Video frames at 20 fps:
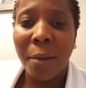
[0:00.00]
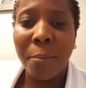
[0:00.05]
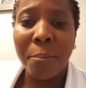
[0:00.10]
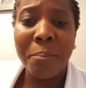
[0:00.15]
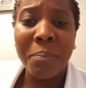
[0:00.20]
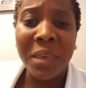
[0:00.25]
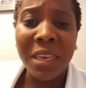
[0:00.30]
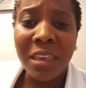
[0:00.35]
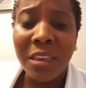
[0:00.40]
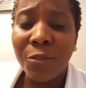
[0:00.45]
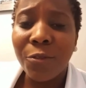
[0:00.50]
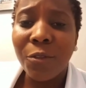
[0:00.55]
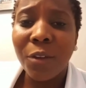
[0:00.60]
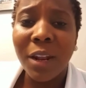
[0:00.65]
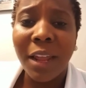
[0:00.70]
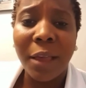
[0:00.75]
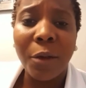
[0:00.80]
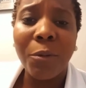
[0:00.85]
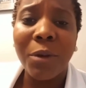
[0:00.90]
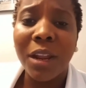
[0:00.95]
beef,
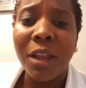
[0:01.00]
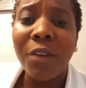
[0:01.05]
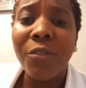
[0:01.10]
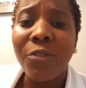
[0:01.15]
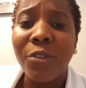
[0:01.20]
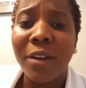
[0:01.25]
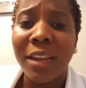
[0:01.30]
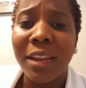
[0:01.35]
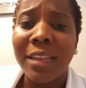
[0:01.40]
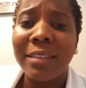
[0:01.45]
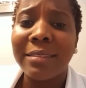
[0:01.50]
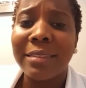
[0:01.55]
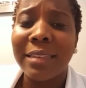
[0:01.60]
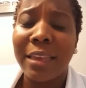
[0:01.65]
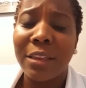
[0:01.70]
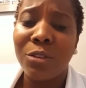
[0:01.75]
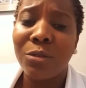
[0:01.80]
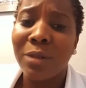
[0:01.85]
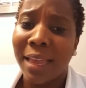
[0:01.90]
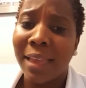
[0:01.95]
like whatever it is
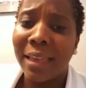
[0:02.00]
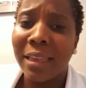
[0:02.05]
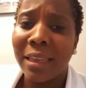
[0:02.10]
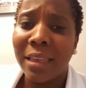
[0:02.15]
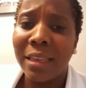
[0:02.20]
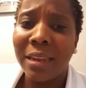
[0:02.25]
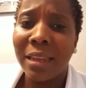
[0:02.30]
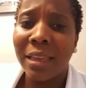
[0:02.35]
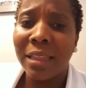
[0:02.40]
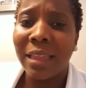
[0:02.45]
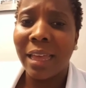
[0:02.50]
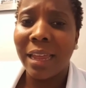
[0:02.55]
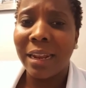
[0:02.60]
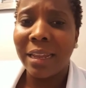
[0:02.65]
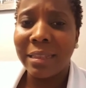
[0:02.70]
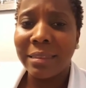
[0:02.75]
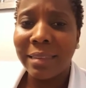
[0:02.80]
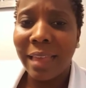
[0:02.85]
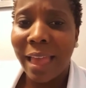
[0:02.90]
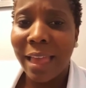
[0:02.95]
that you like eating that
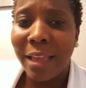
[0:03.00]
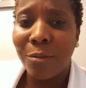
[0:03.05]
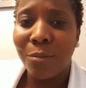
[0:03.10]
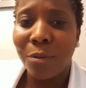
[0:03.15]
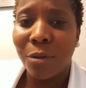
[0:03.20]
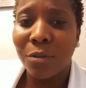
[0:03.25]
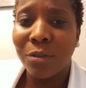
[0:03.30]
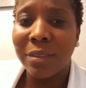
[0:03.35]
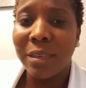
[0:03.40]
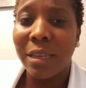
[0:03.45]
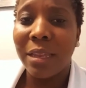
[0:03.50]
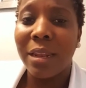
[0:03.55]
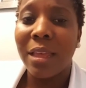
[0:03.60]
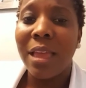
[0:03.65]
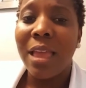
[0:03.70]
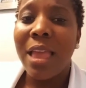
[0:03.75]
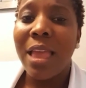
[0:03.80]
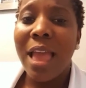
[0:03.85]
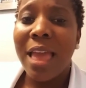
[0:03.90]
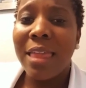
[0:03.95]
is high in
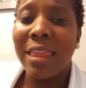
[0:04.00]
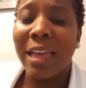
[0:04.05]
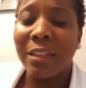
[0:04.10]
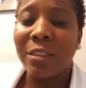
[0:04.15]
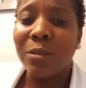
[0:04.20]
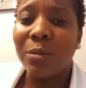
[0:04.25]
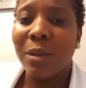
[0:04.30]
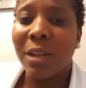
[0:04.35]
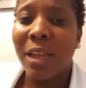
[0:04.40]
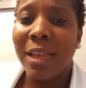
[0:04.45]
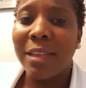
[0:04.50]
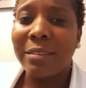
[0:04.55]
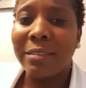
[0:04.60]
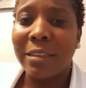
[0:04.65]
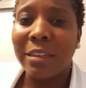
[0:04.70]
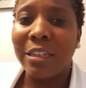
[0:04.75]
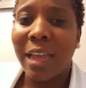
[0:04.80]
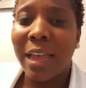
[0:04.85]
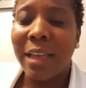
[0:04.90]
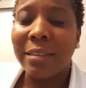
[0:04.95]
protein. That's what I
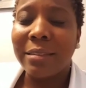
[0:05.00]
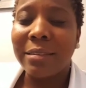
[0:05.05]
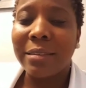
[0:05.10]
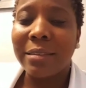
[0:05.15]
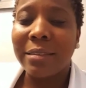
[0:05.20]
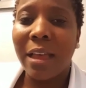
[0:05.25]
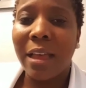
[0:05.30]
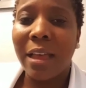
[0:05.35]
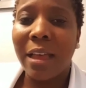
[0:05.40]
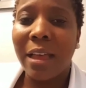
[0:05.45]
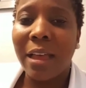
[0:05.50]
suggest.